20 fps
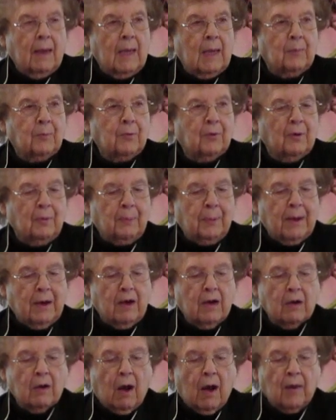in
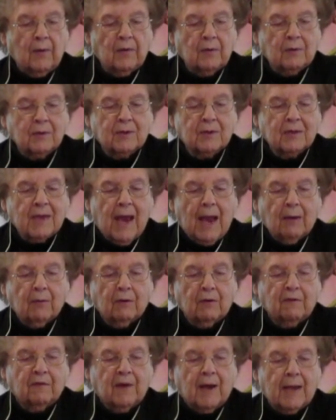preparing all those
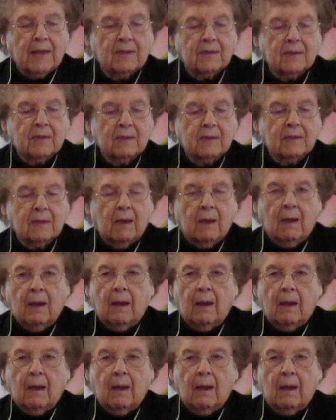sacrifices,